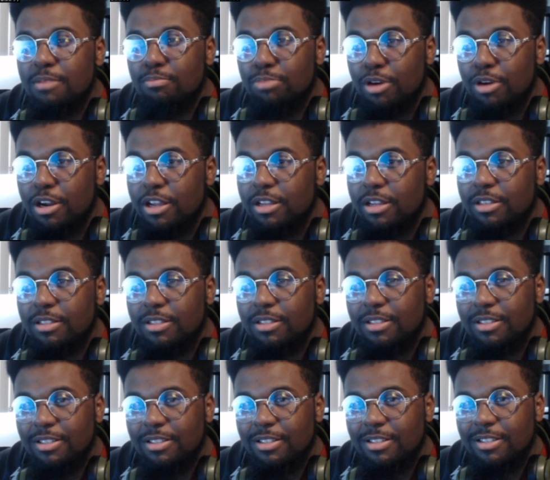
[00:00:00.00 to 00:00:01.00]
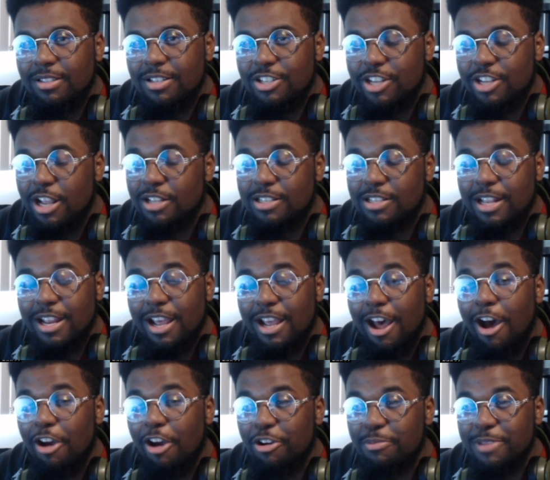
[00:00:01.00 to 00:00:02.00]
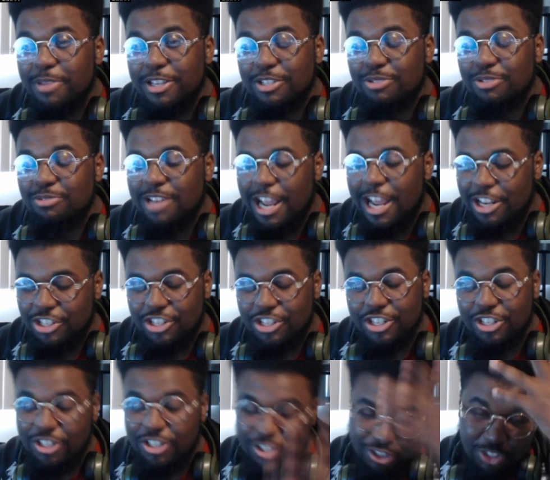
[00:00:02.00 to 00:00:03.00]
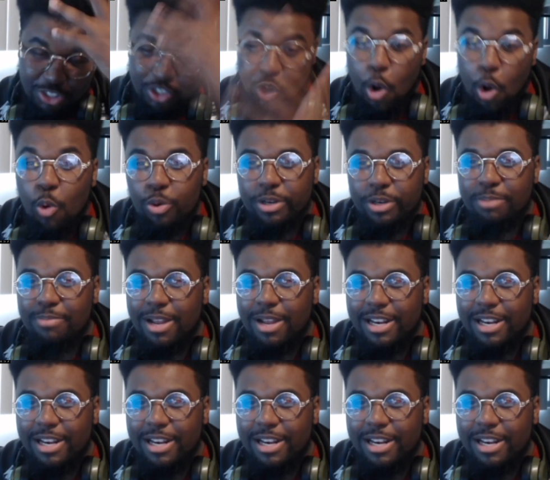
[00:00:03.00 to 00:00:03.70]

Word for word: Bruh. Shouts out that Aquaman suit. That shit golden, my